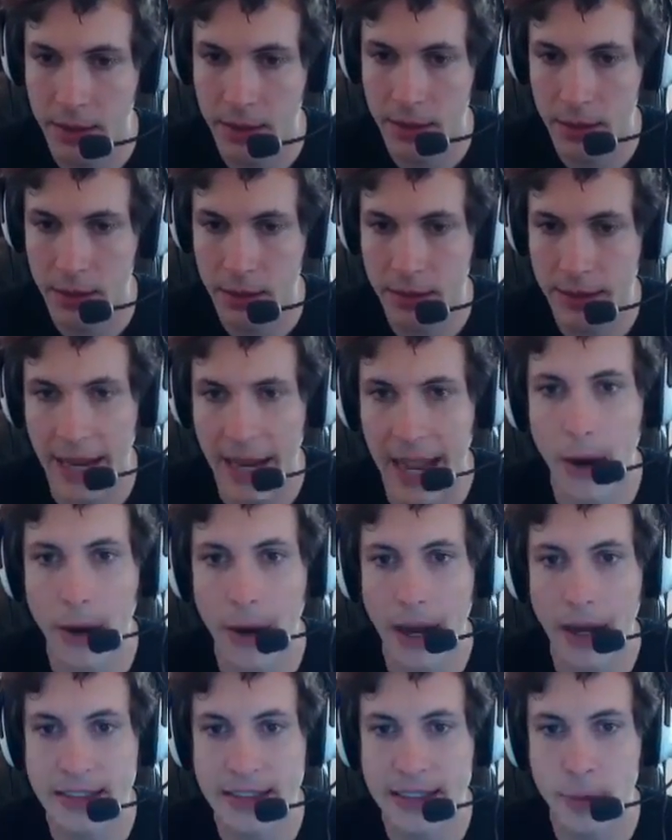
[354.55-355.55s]
Okay,
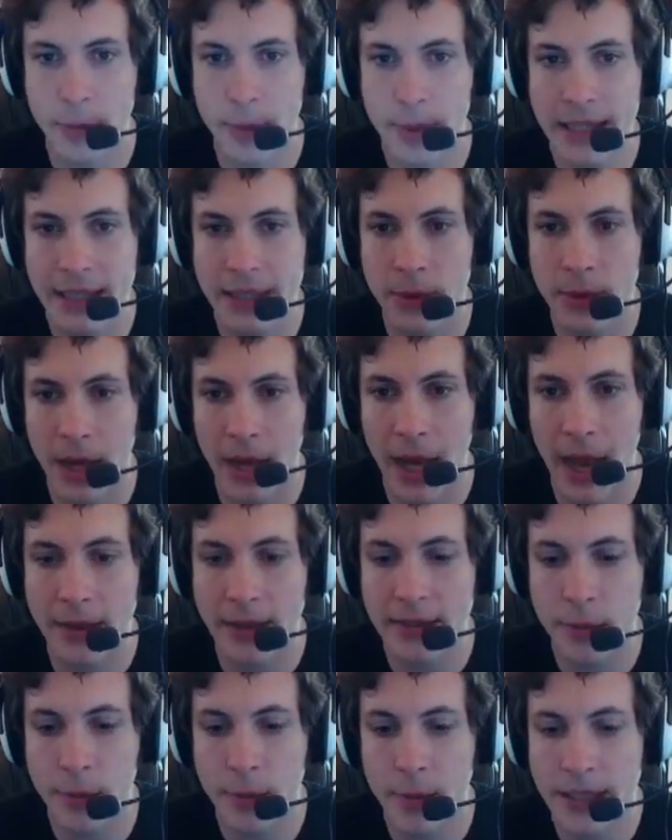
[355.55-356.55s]
how's everybody doing?
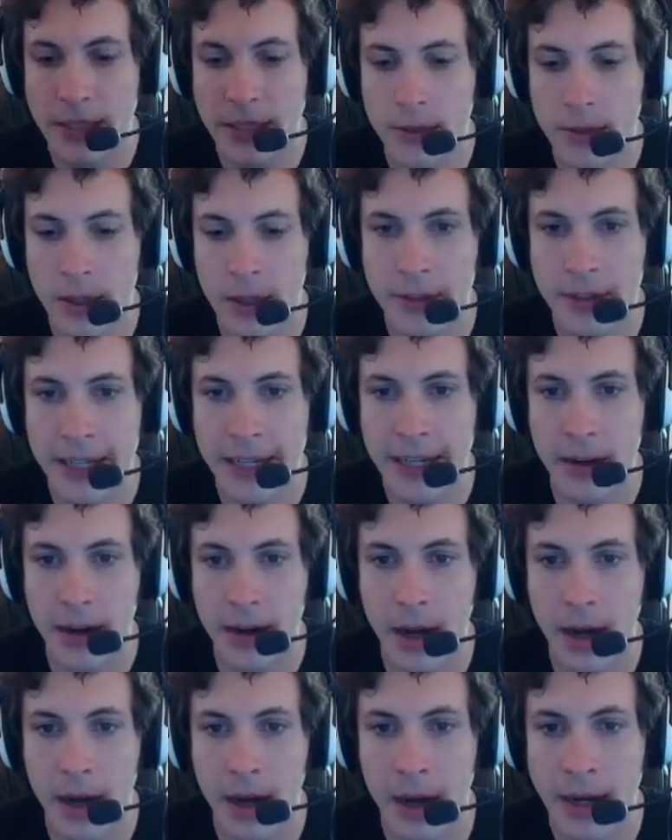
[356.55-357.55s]
How's everybody doing over here,
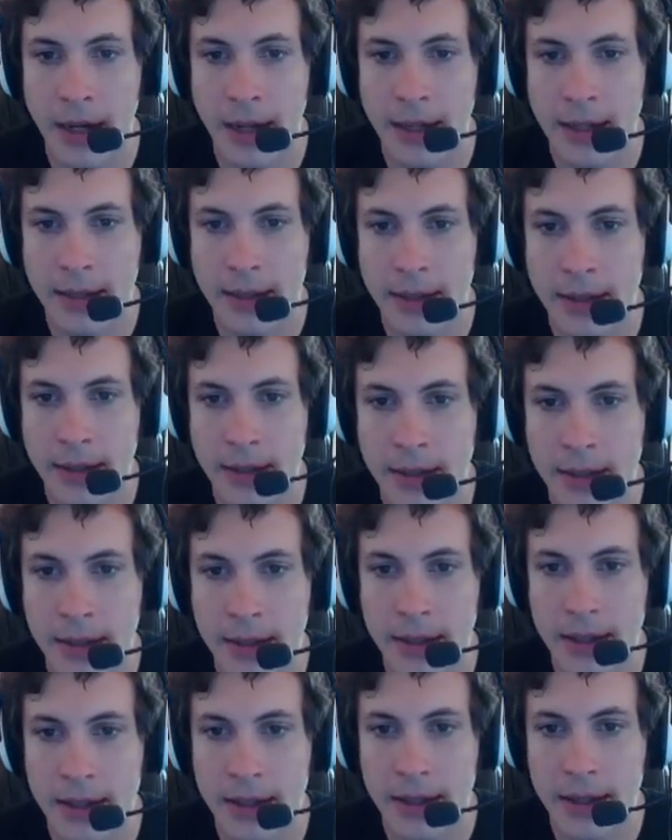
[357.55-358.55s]
huh?
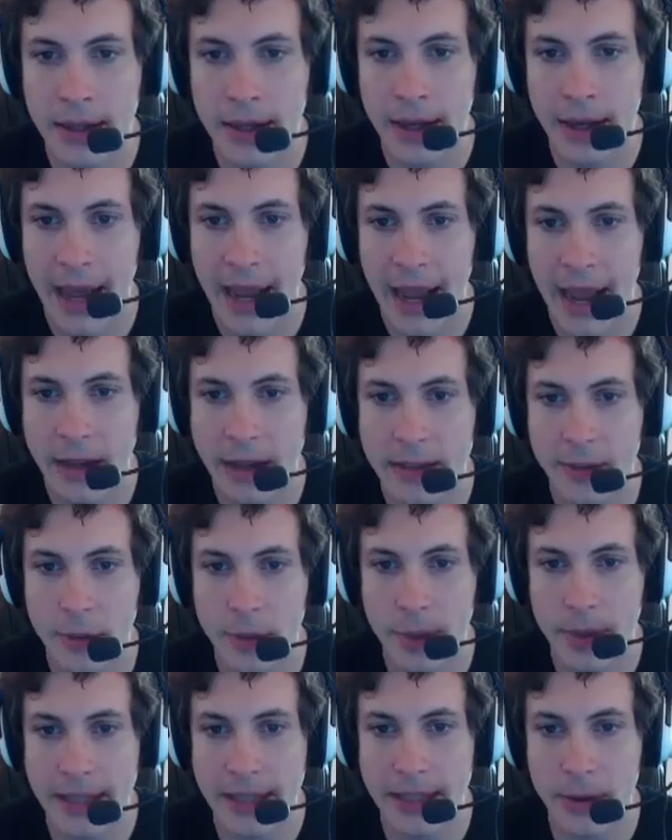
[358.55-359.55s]
How's
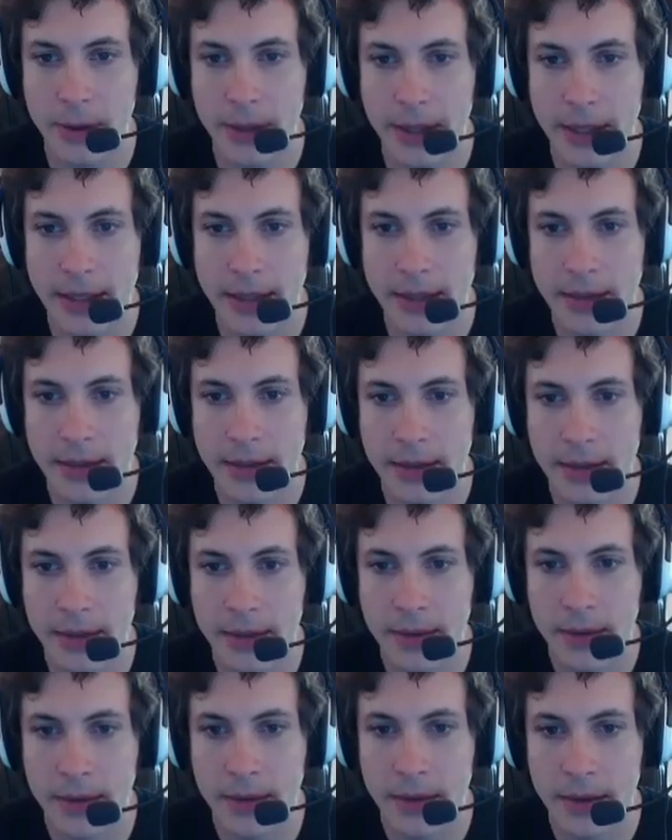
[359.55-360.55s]
everybody doing?
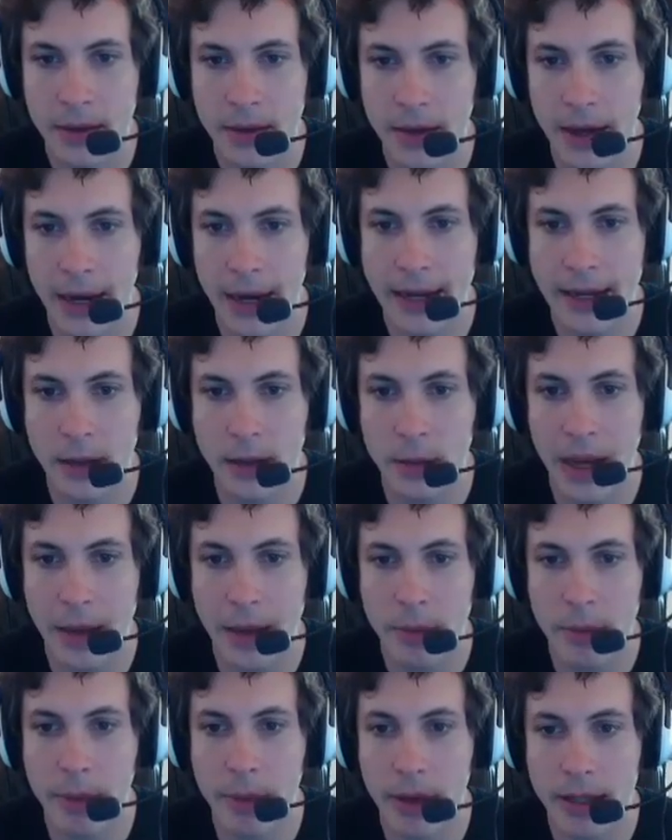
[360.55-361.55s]
Oh, hey little
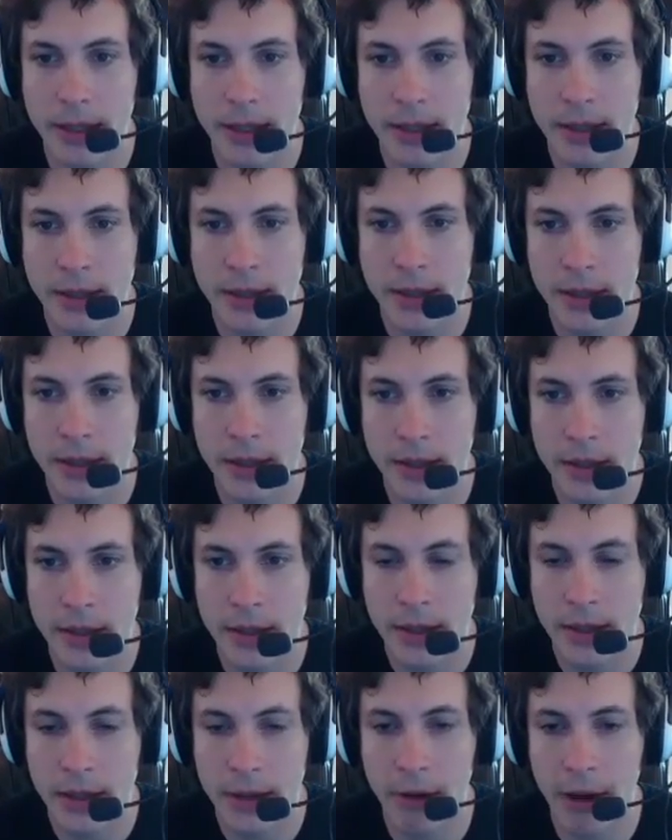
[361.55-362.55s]
baby bird.
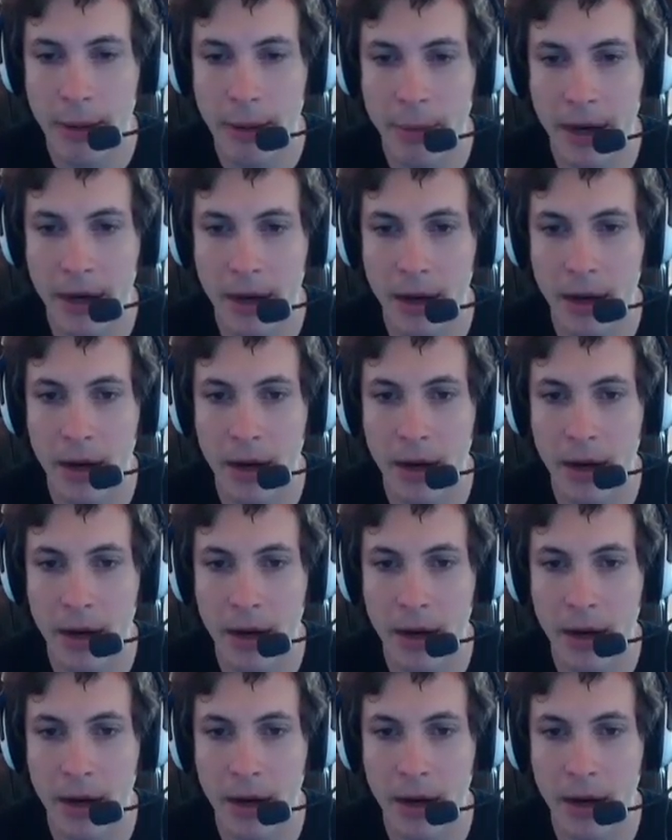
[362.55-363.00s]
Oh, hey bear.